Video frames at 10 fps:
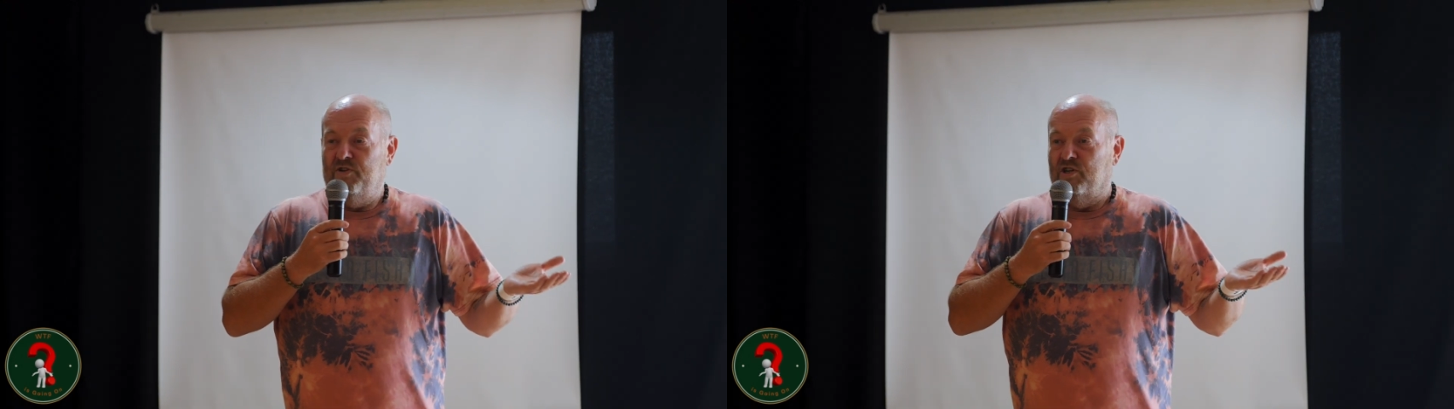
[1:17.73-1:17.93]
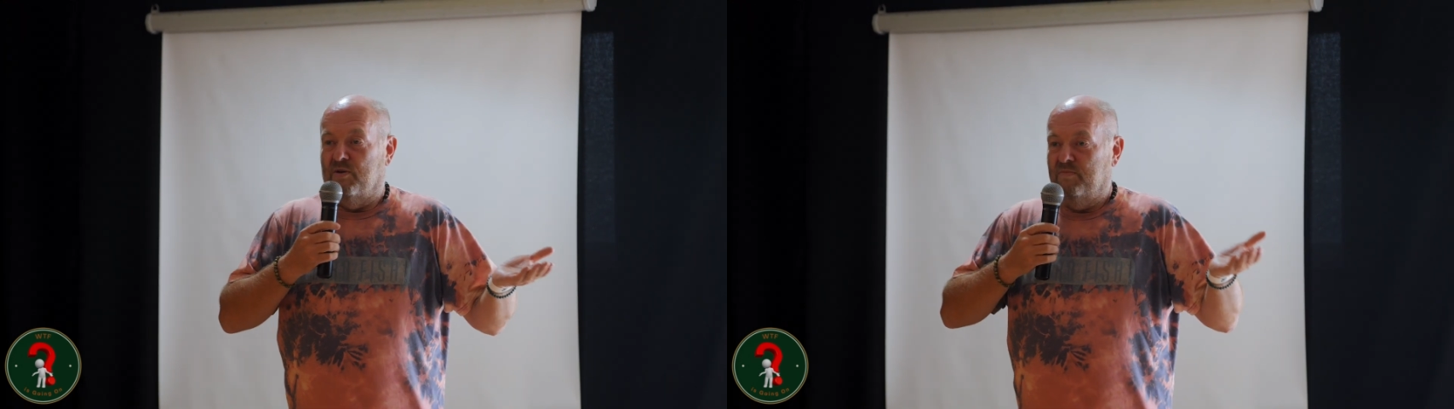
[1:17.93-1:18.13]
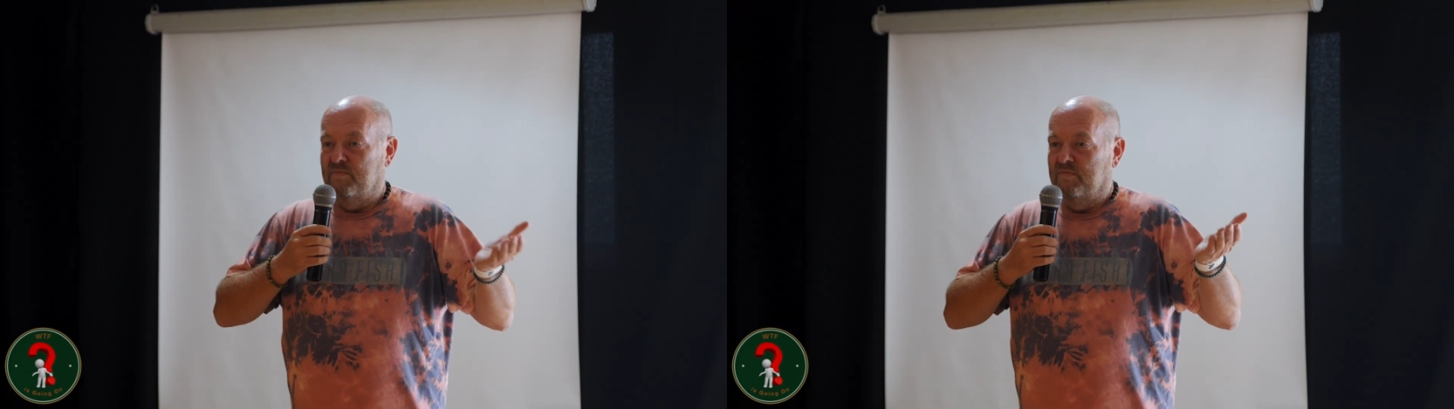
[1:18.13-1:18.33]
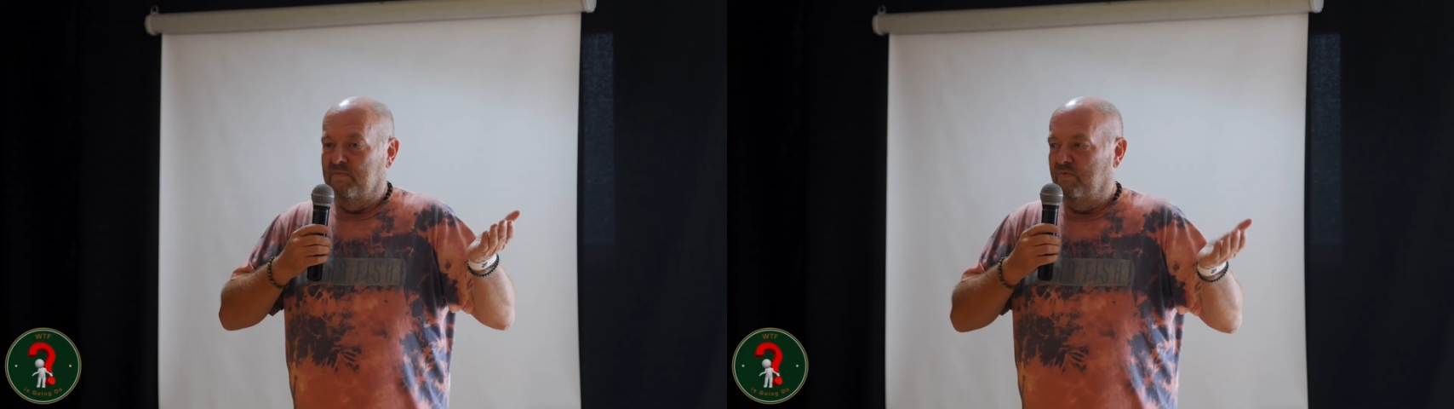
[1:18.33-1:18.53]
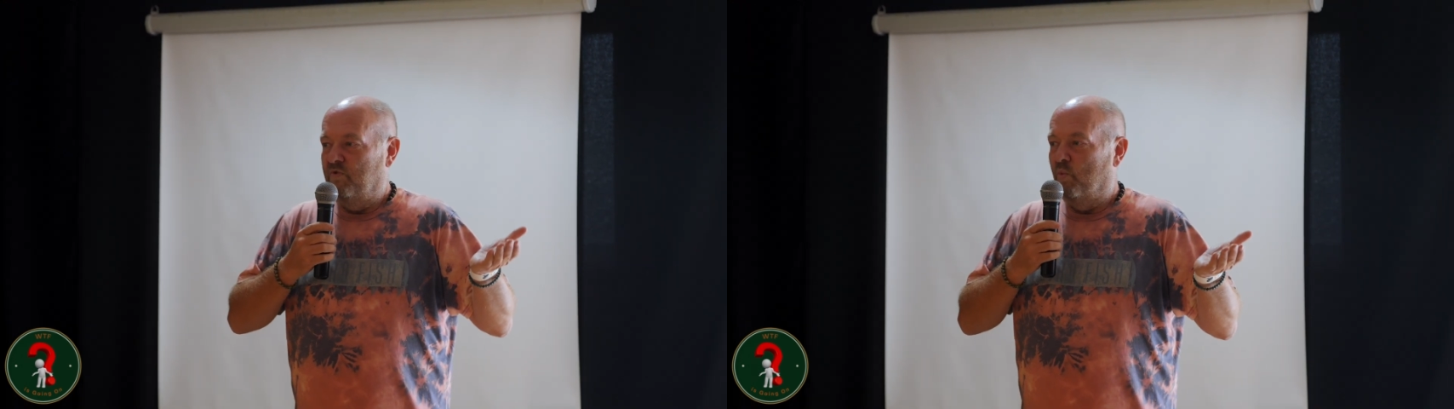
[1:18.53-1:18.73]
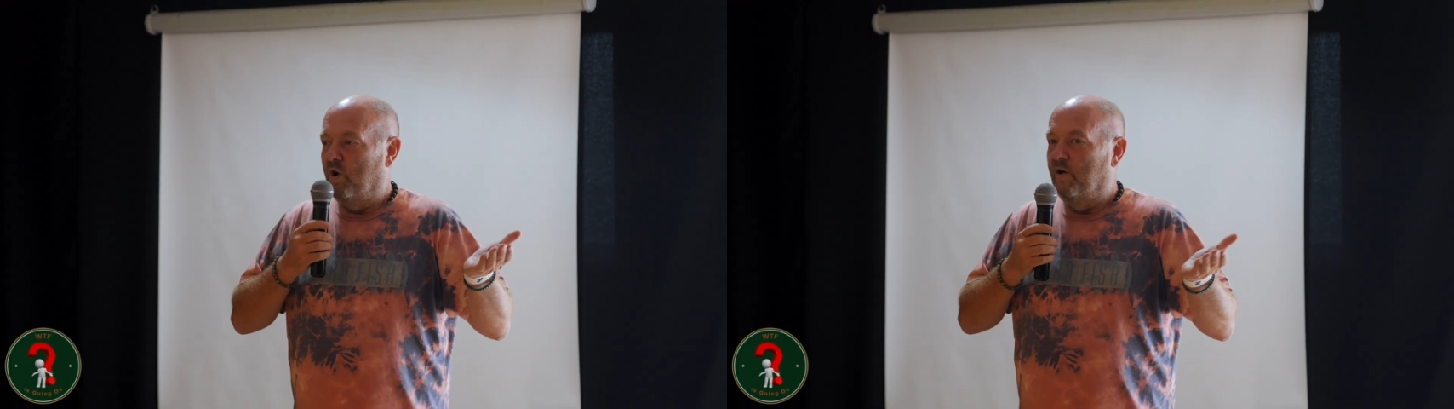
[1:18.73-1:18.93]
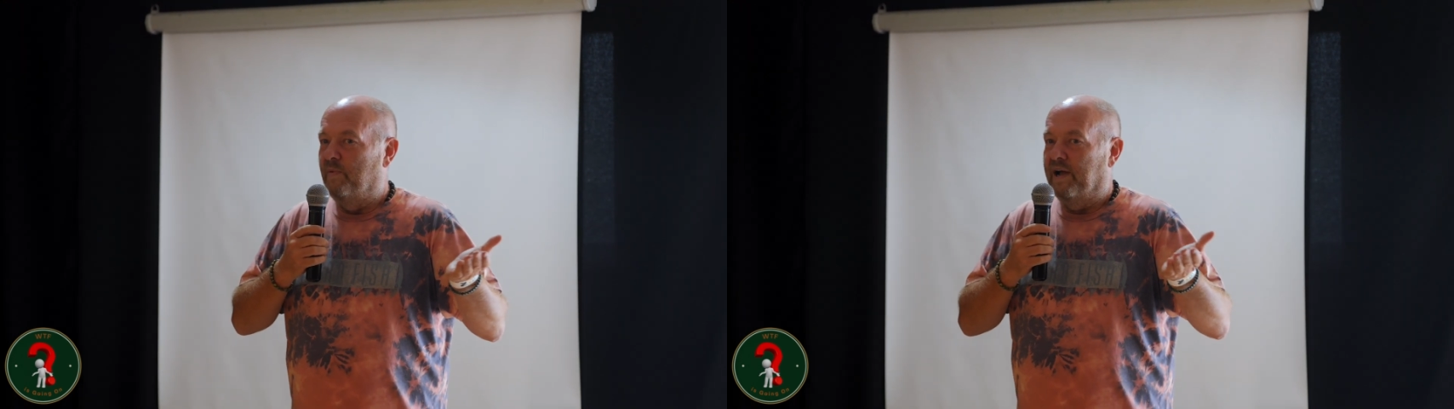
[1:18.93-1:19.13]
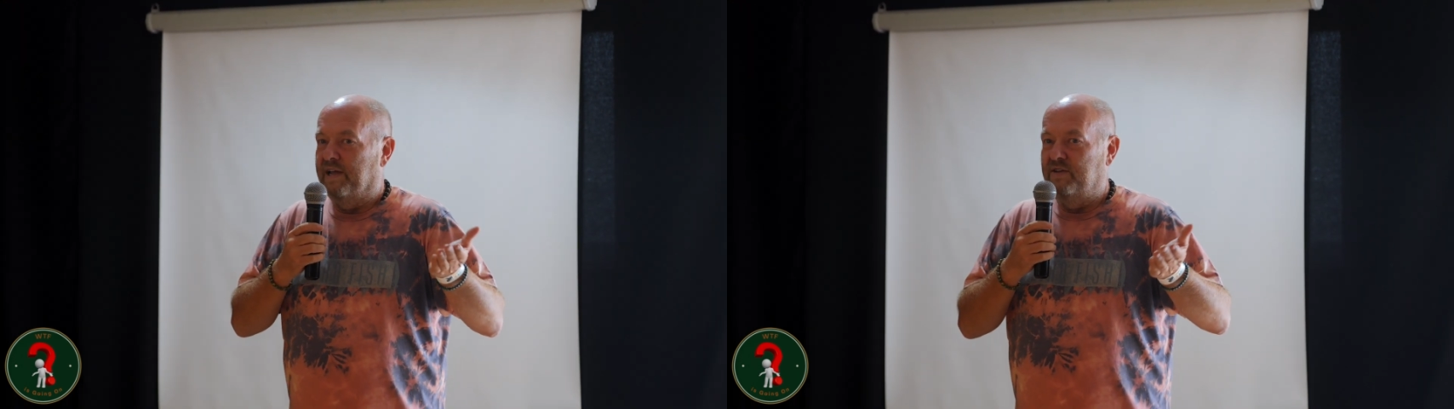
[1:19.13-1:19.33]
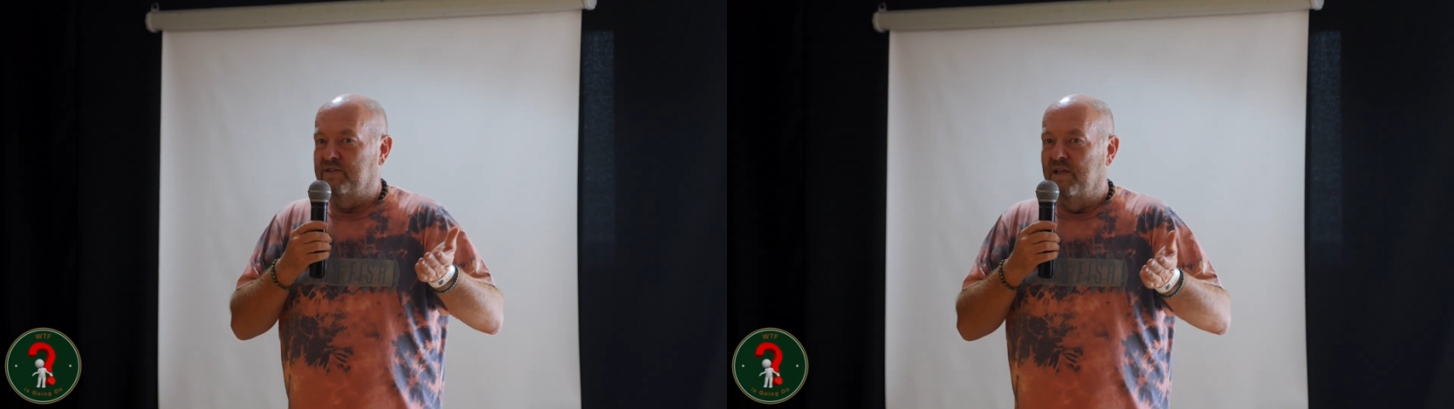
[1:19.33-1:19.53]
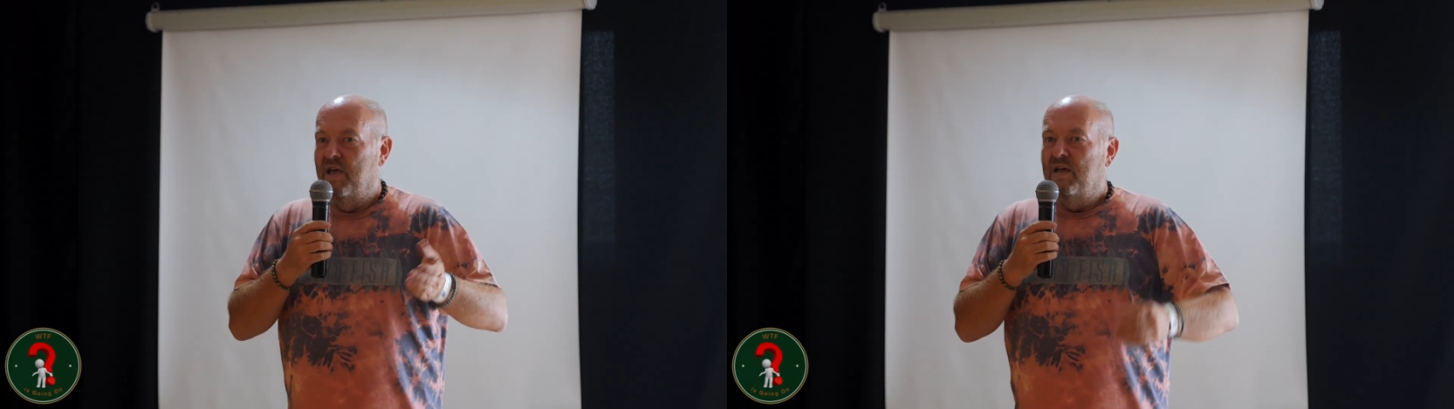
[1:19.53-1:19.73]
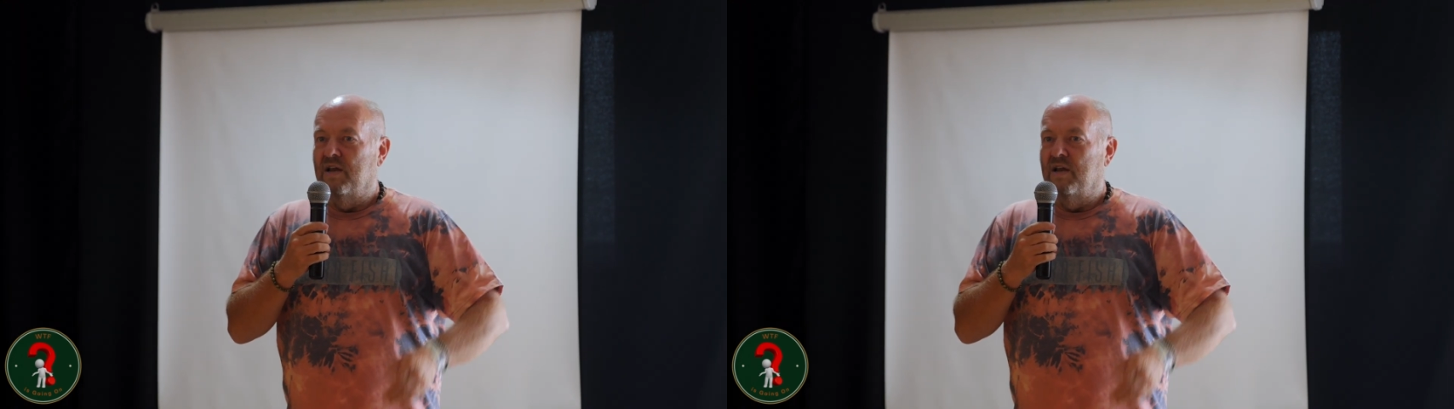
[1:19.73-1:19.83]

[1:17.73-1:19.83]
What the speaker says: shop a while back, and he said,